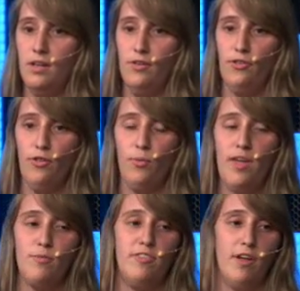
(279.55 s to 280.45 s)
So the
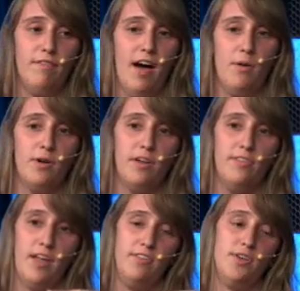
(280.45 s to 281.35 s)
way that we solved that
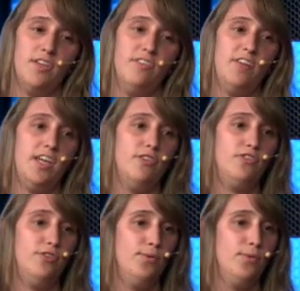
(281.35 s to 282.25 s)
was, as you can see,
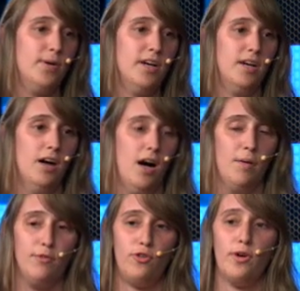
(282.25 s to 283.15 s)
to
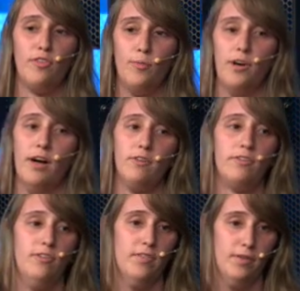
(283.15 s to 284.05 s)
store somewhere
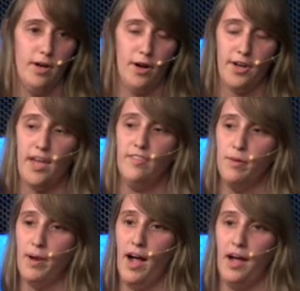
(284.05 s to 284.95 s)
else, in our case
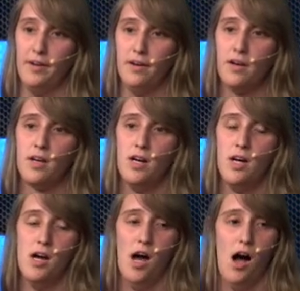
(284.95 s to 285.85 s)
in Manhattan,
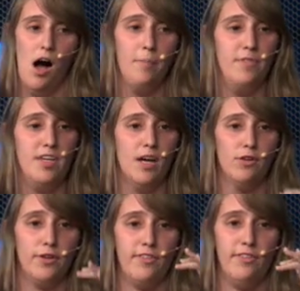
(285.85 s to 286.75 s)
the
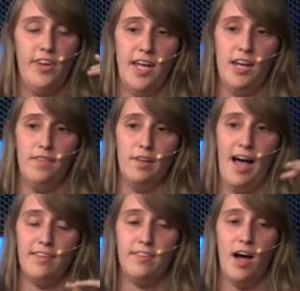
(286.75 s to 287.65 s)
alert state and the last